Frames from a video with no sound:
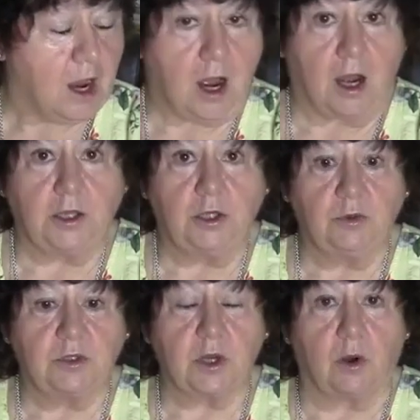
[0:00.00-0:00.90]
I
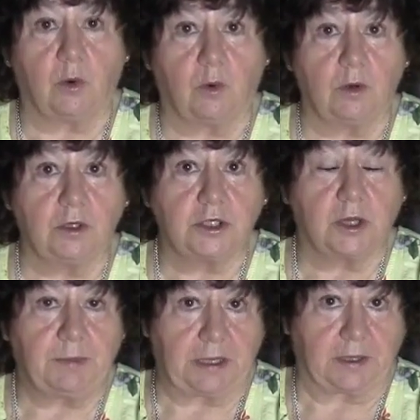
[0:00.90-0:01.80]
use
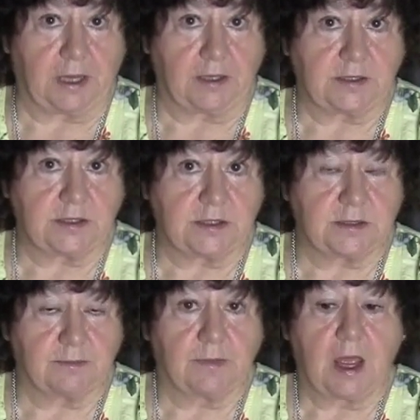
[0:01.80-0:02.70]
old
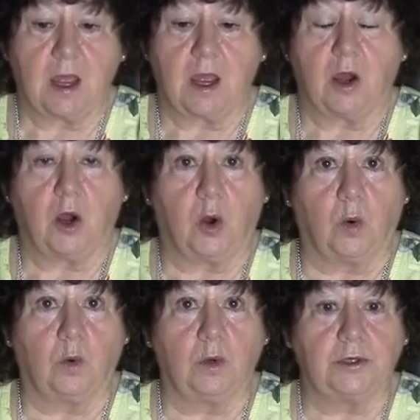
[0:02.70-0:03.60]
pillowcases,
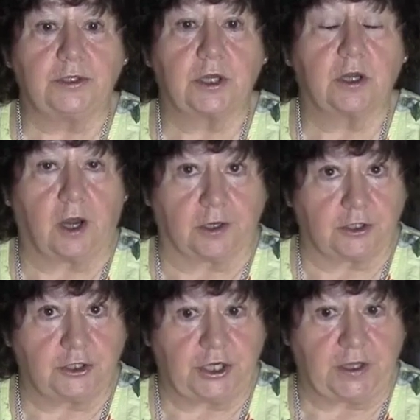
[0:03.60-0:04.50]
old
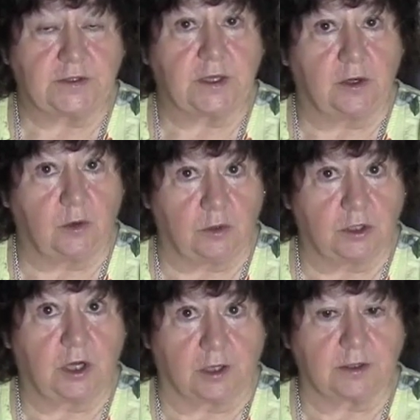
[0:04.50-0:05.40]
cotton sheets and
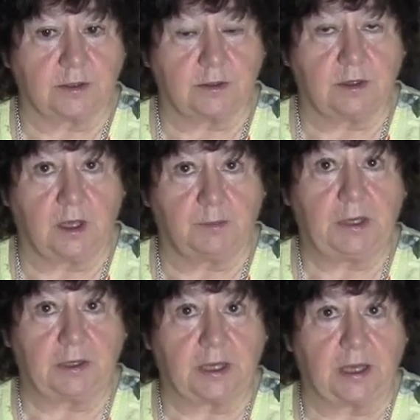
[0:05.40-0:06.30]
old cotton
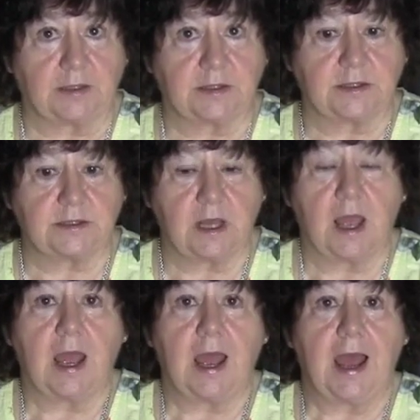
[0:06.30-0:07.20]
pillowcases.
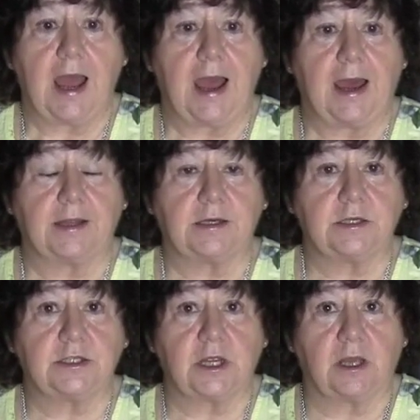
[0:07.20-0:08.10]

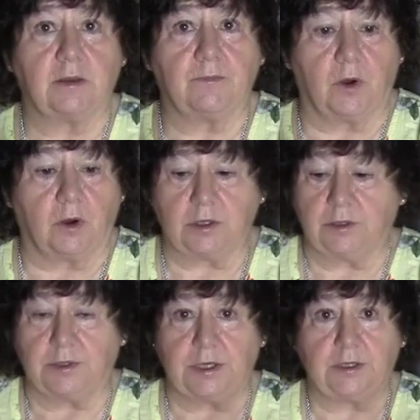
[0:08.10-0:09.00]
And all you
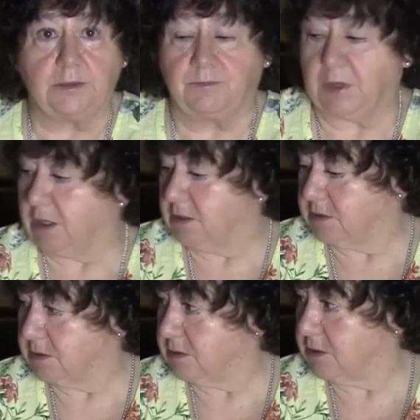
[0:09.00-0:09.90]
need is
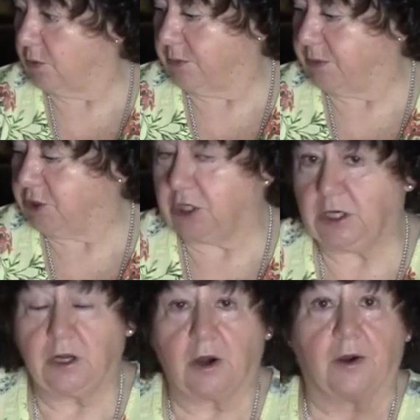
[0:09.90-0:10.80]
the sewing
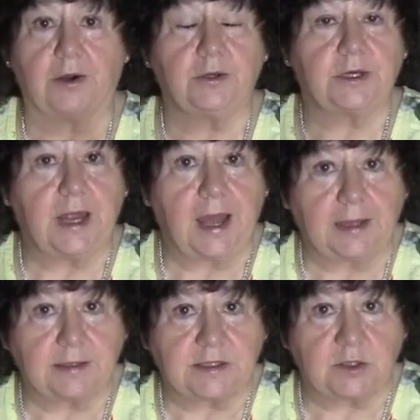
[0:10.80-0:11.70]
machine, or you can
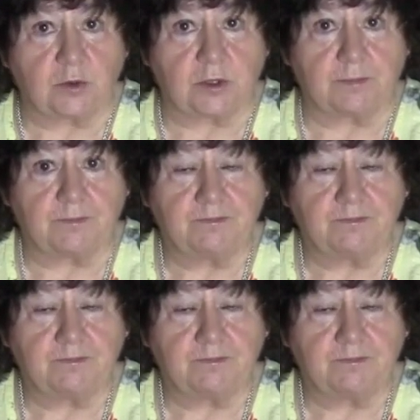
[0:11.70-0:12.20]
hand sew them.